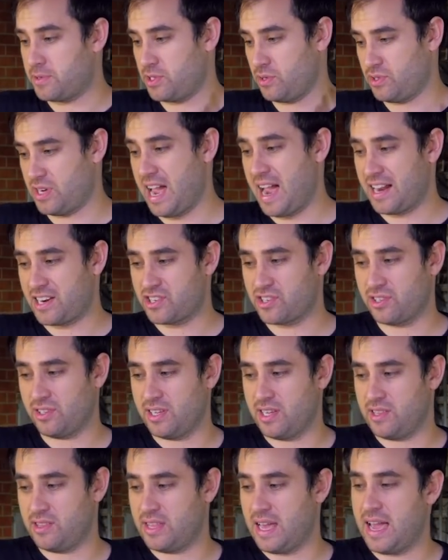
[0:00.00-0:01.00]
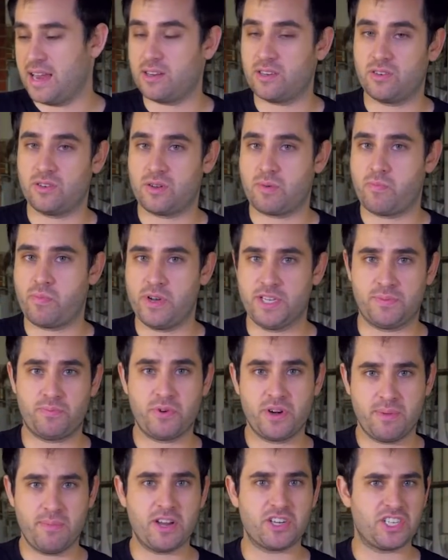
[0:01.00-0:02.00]
So actually that is
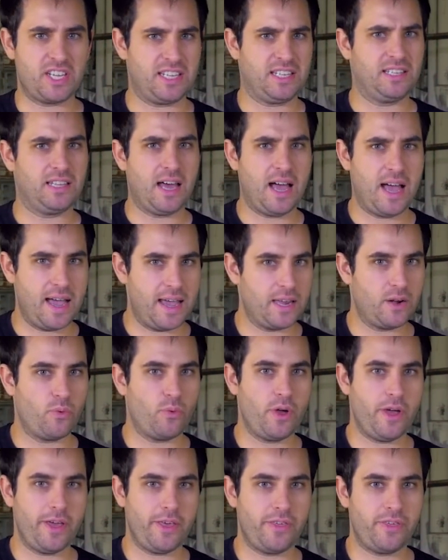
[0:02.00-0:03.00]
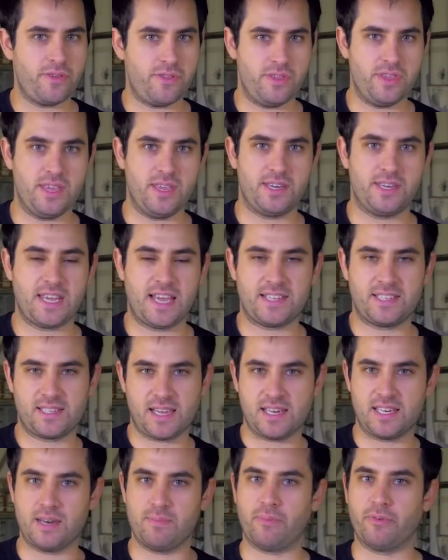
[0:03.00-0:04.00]
pretty much in line with the test
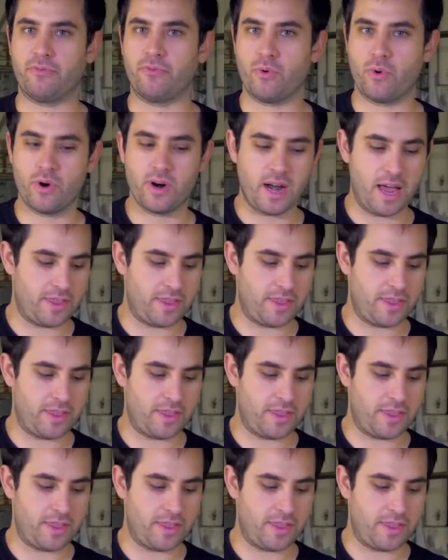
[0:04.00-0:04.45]
I did before.